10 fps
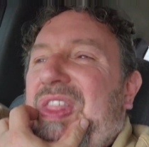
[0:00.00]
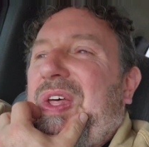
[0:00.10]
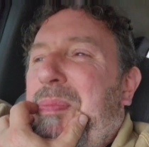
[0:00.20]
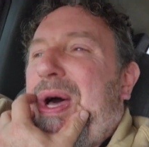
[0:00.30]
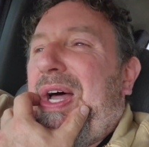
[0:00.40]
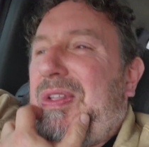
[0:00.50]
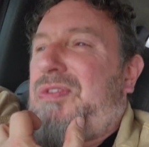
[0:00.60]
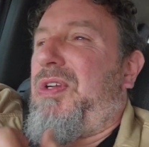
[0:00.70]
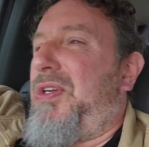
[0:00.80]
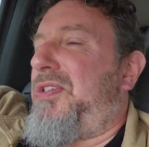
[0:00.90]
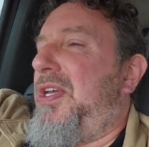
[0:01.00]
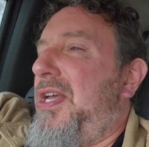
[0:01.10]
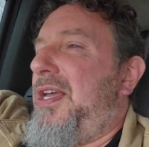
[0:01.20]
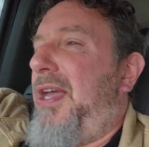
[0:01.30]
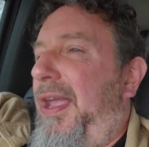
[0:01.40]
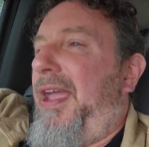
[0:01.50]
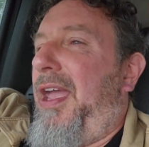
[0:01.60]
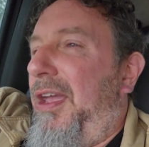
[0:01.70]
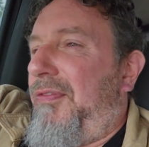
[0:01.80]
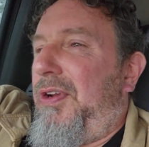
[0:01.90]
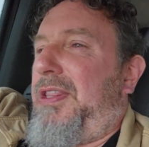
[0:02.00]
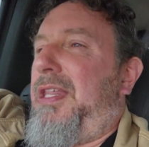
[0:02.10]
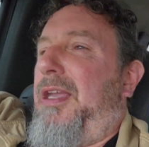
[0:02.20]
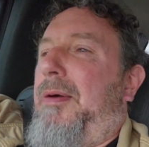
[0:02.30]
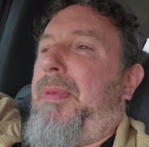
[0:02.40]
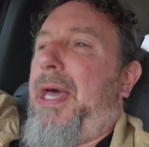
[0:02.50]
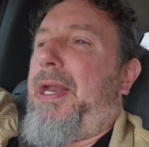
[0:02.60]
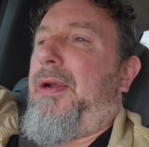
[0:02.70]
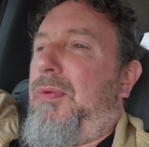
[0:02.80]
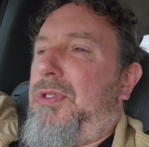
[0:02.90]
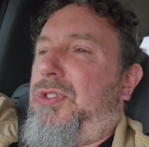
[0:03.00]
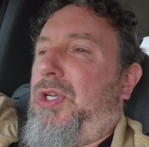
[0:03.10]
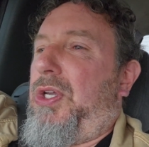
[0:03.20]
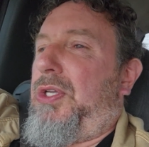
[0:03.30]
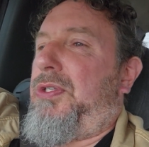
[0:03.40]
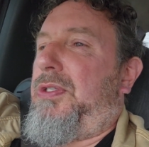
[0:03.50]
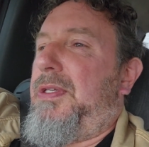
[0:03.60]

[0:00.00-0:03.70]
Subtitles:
the monsters, everything about it was just